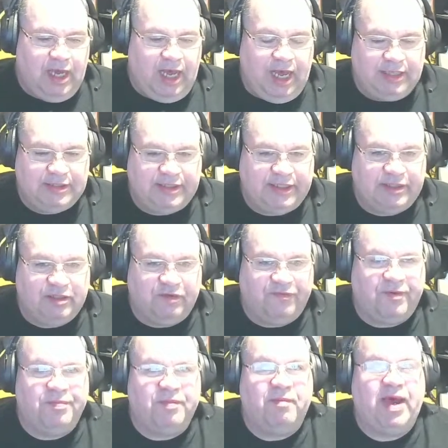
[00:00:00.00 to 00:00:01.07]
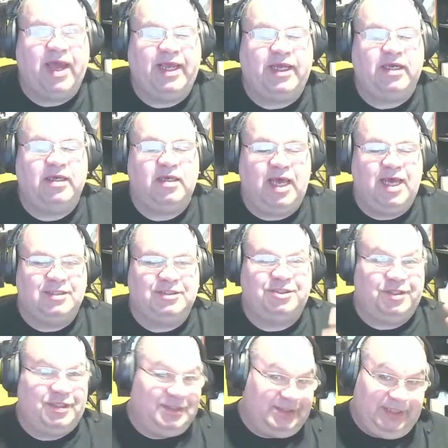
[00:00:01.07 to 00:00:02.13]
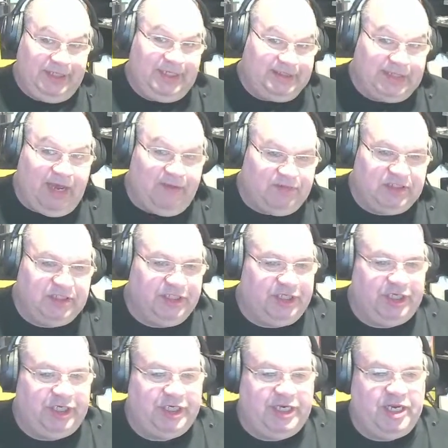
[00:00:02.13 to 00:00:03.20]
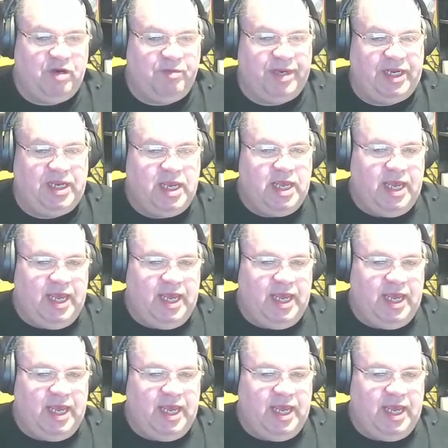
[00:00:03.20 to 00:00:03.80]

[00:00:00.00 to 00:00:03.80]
signal from the mic, as you can see, because obviously you could hear me.